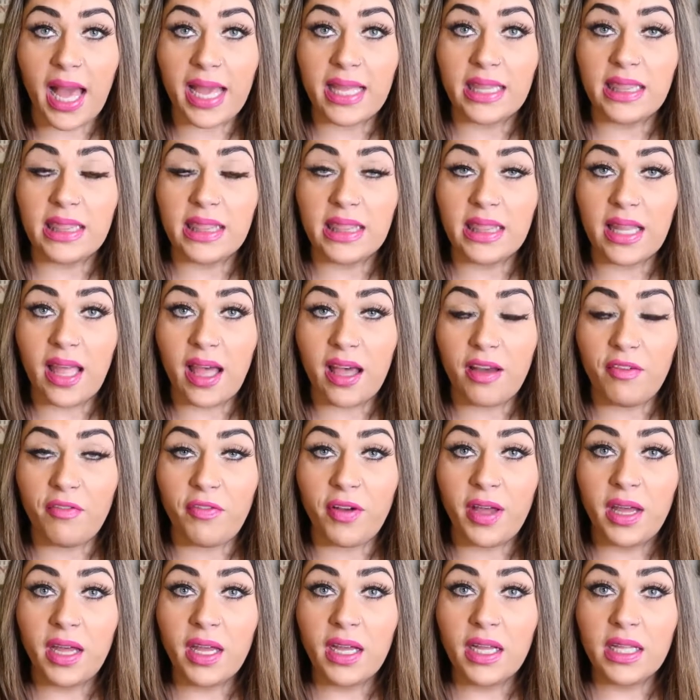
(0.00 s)
I
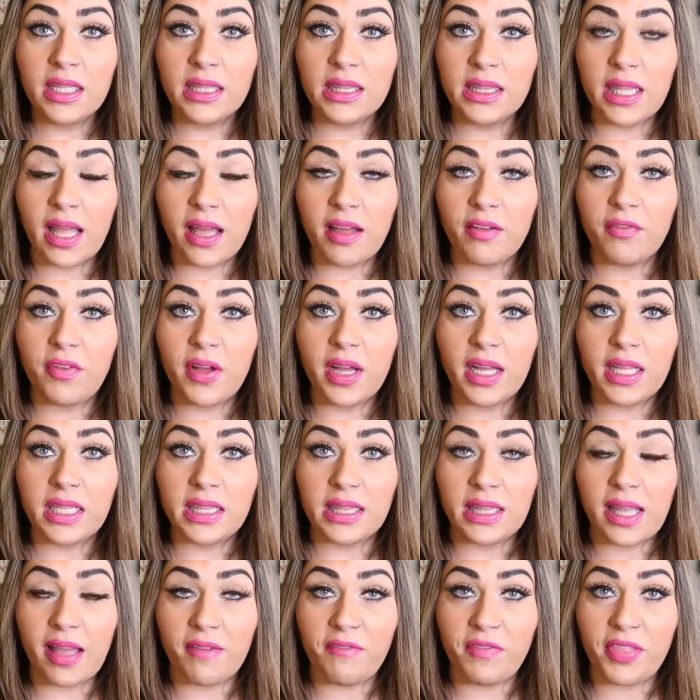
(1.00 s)
love, love,
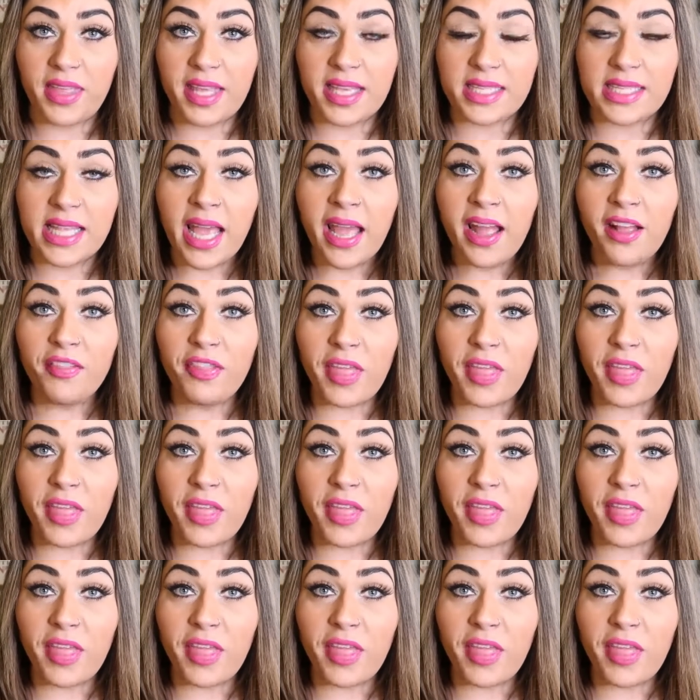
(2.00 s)
love these.